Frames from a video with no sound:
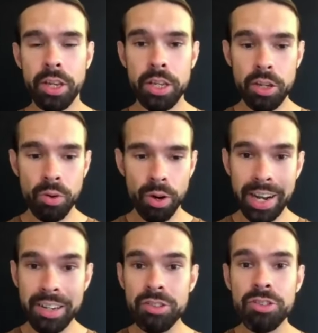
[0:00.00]
you're
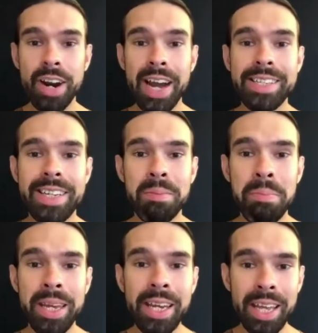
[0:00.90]
extracting
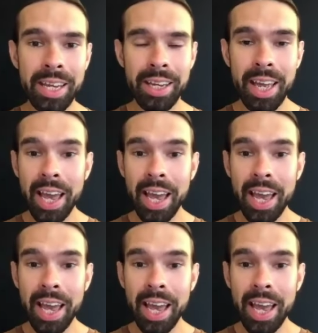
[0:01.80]
meaning.